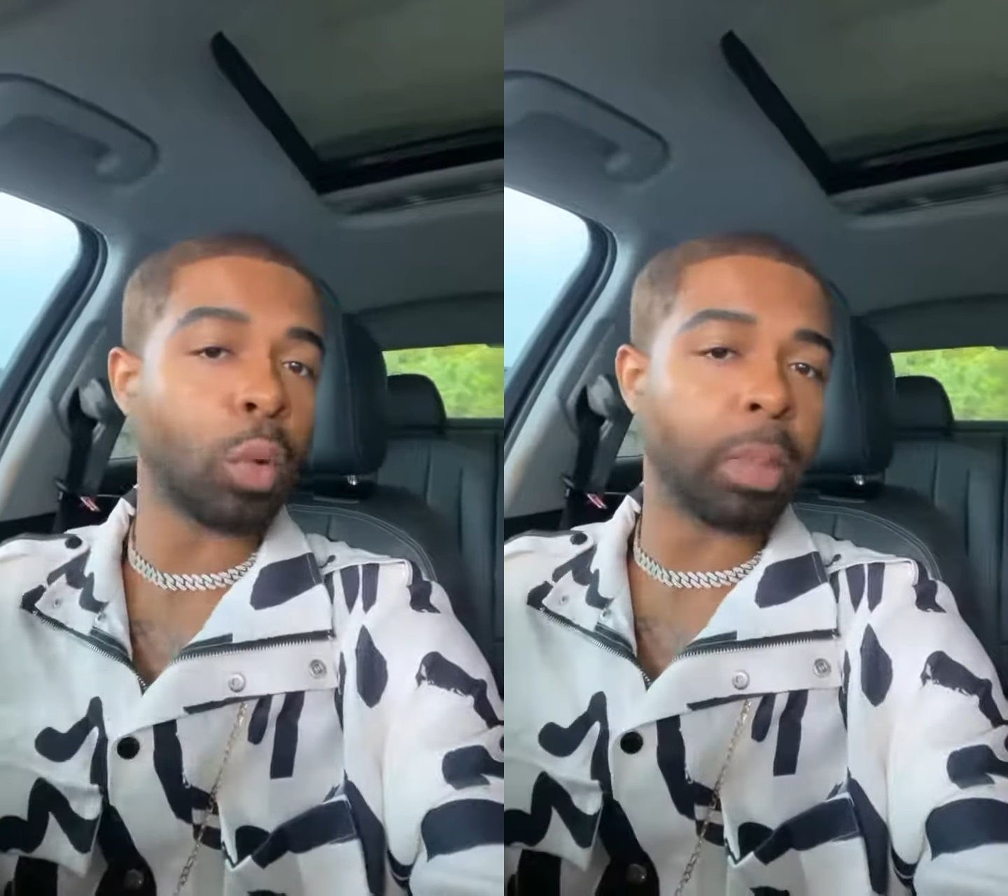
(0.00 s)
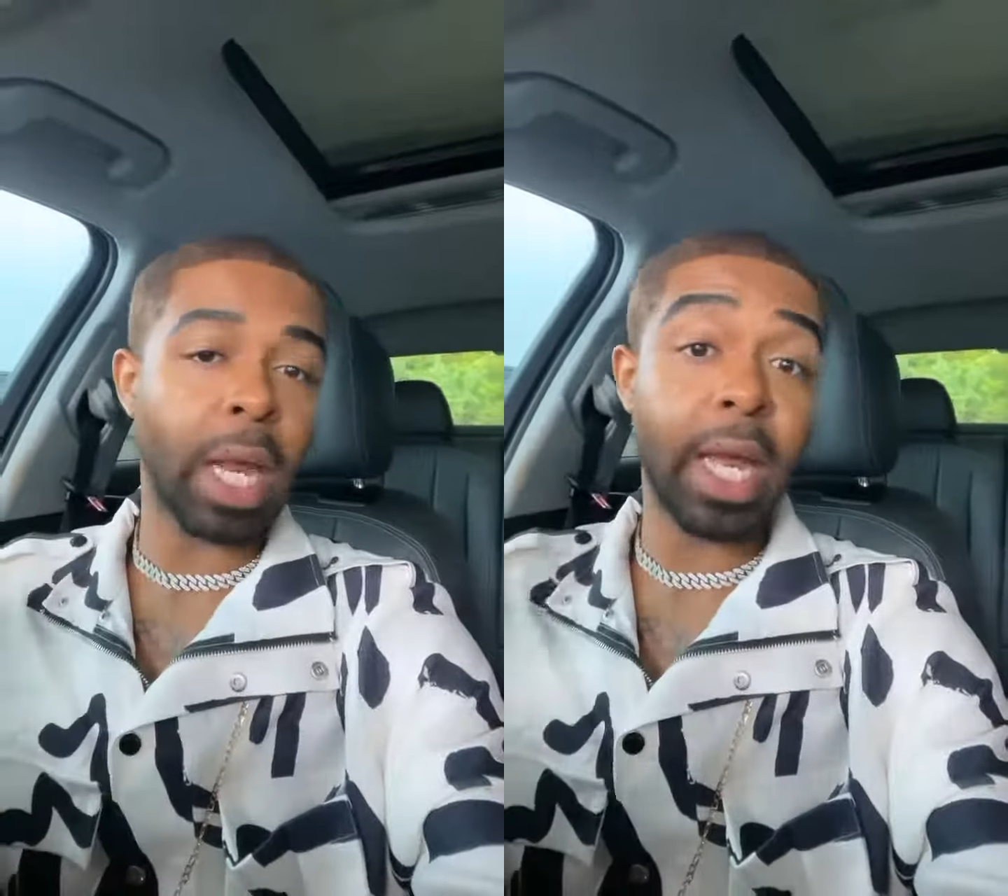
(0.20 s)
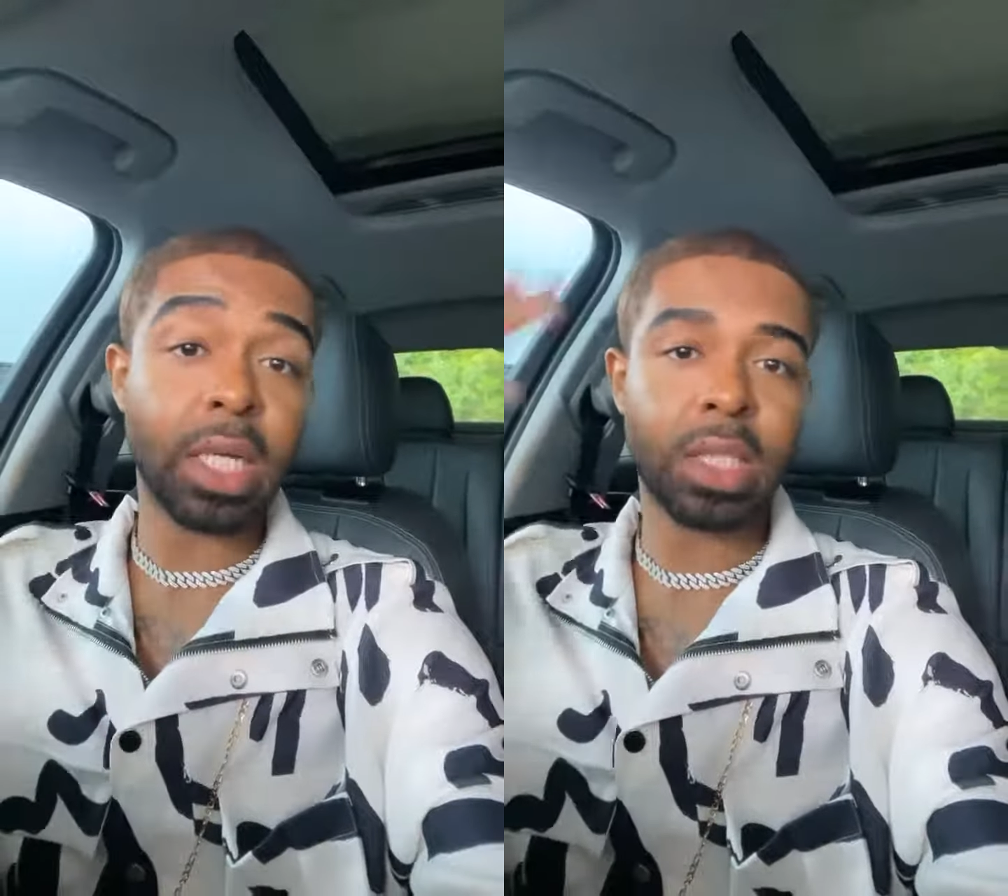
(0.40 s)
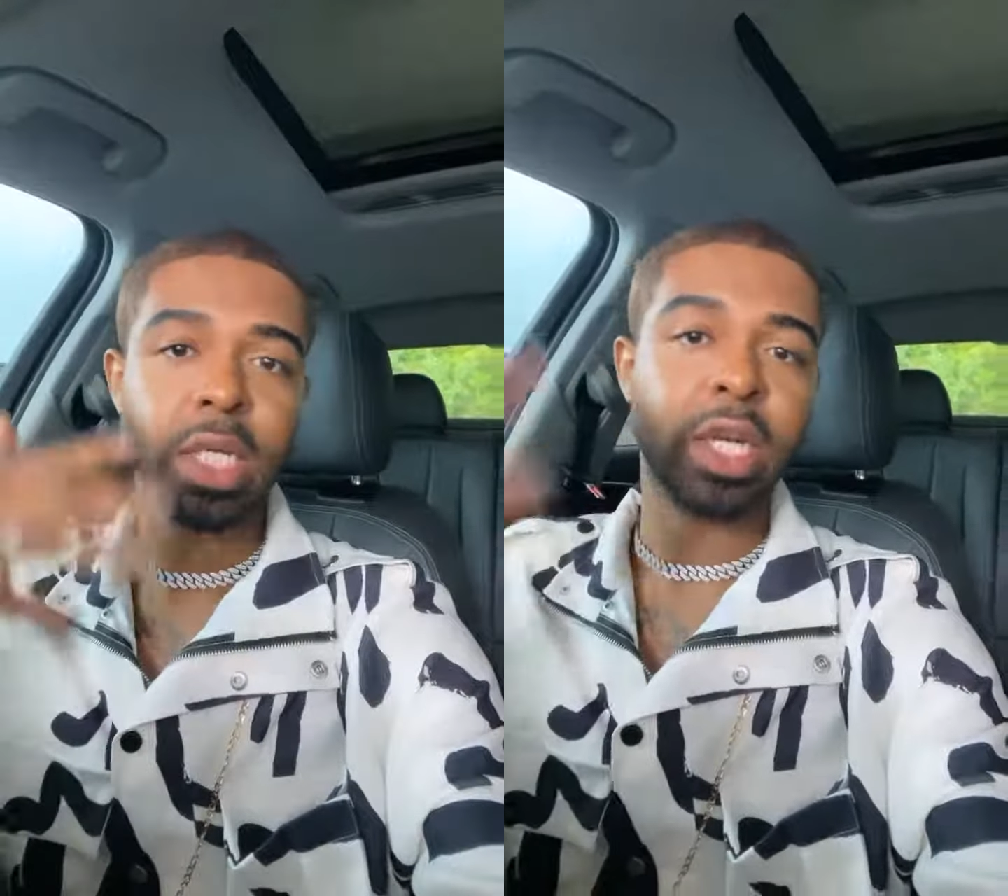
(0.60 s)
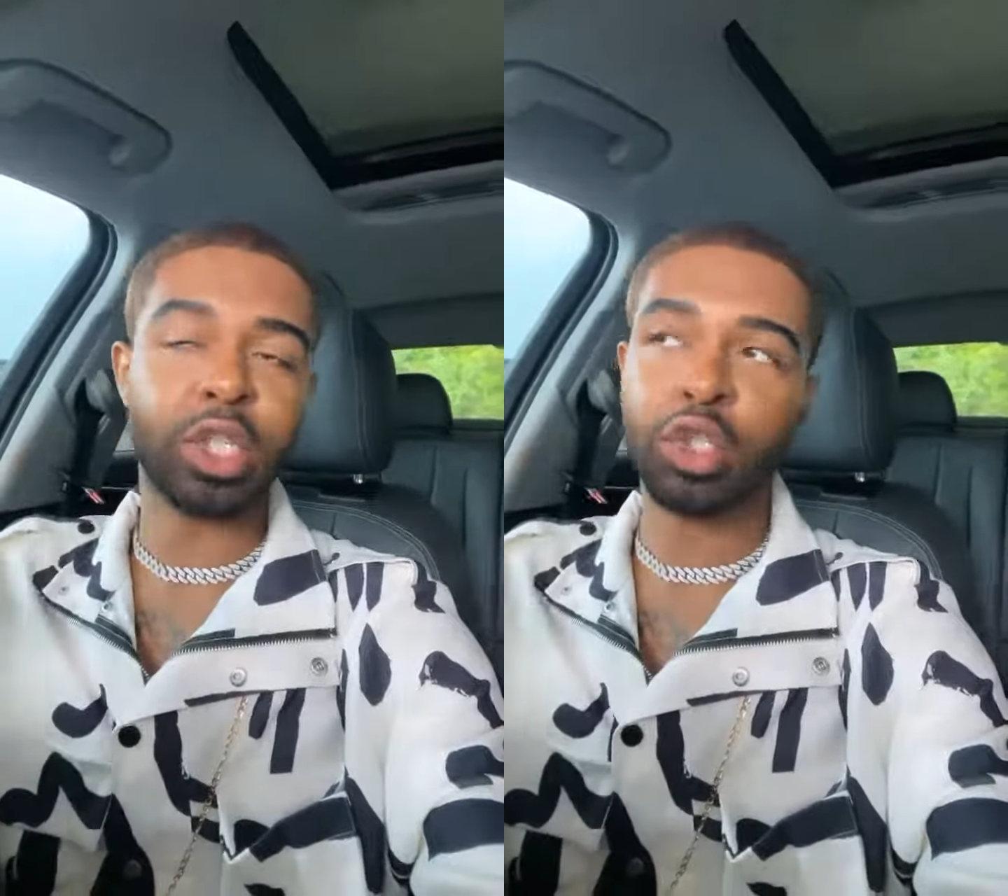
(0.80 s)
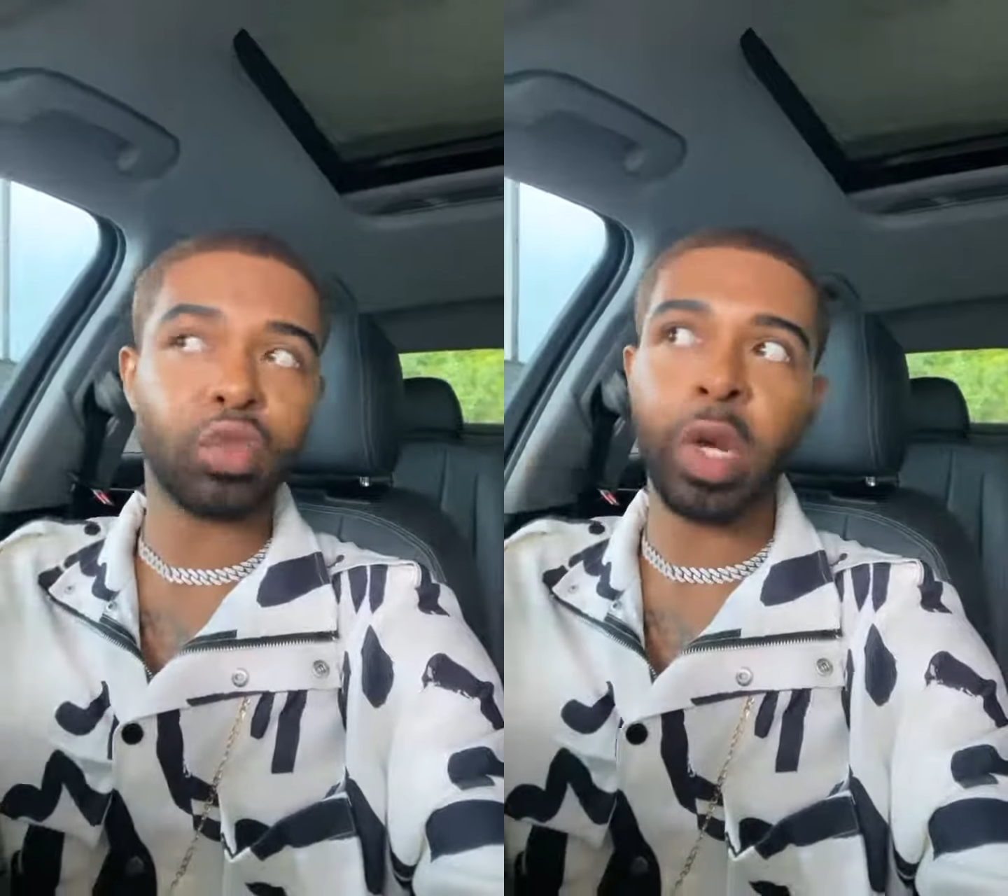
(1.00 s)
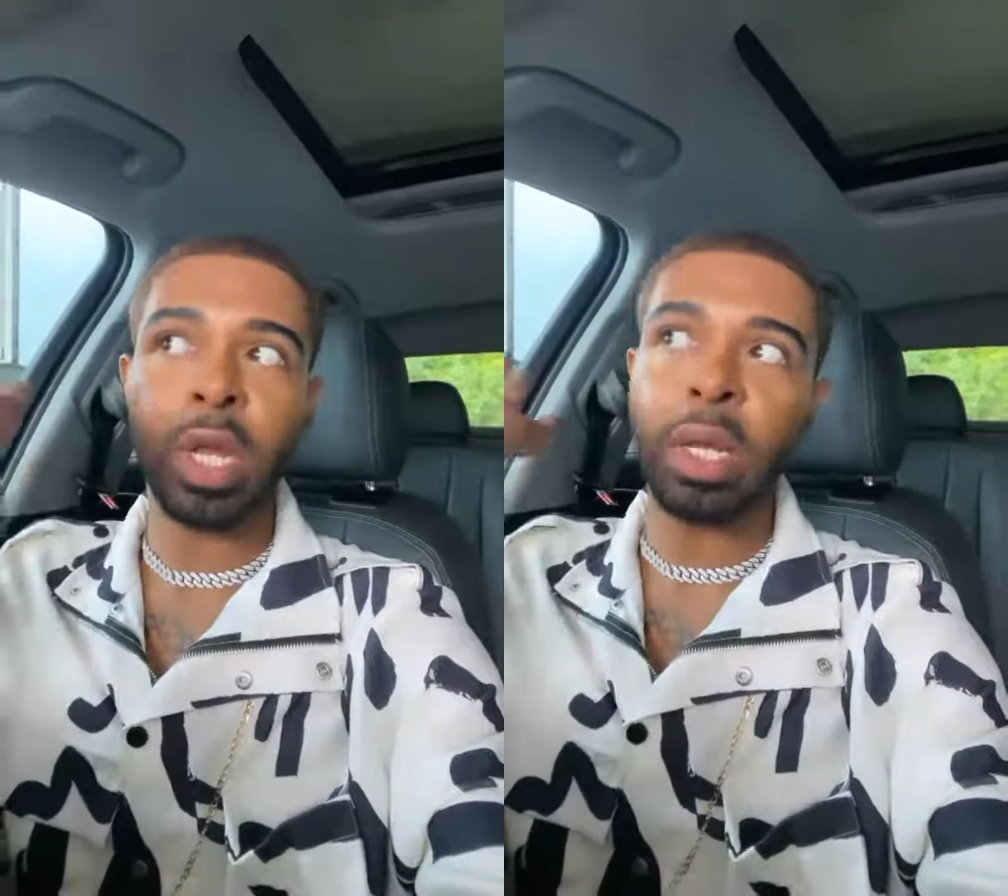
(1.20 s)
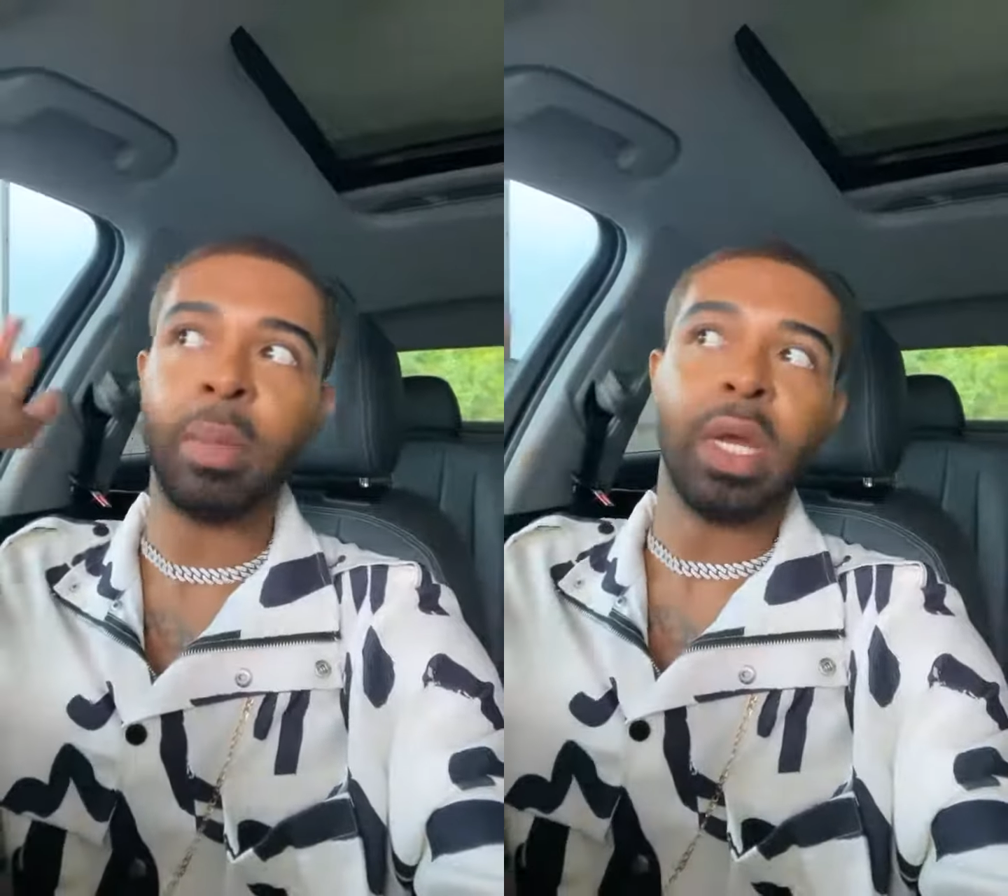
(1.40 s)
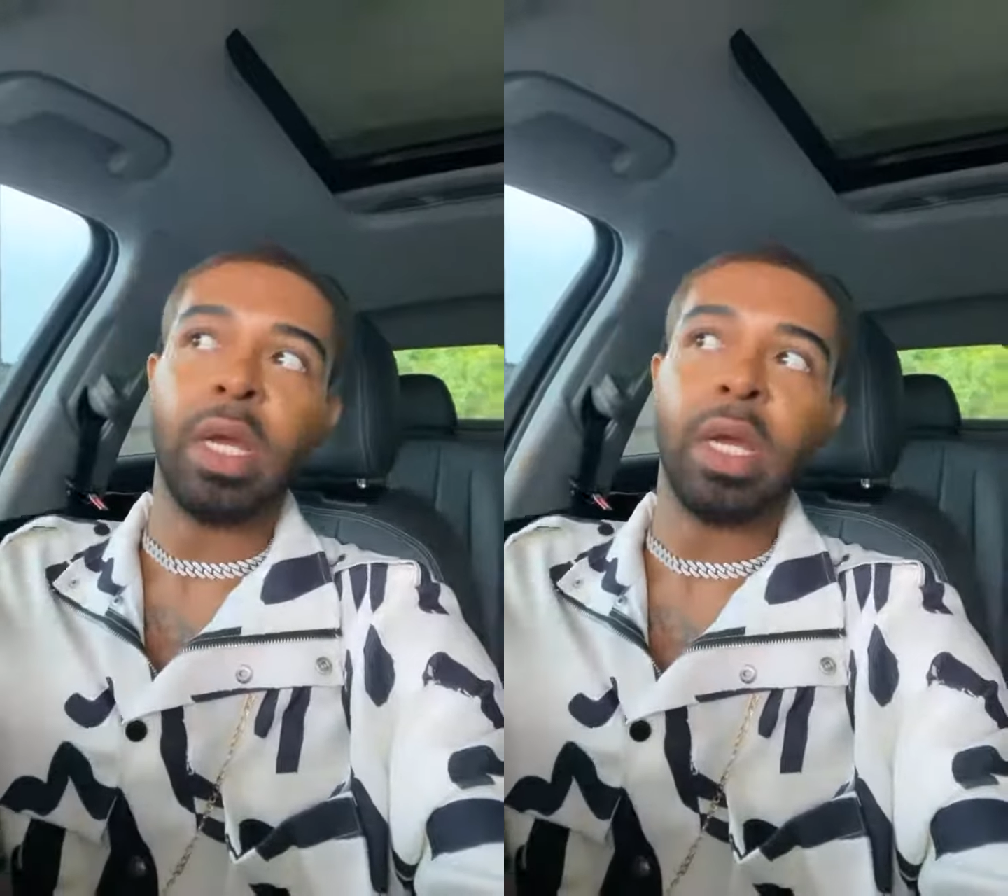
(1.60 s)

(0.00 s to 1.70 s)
blast, the extreme,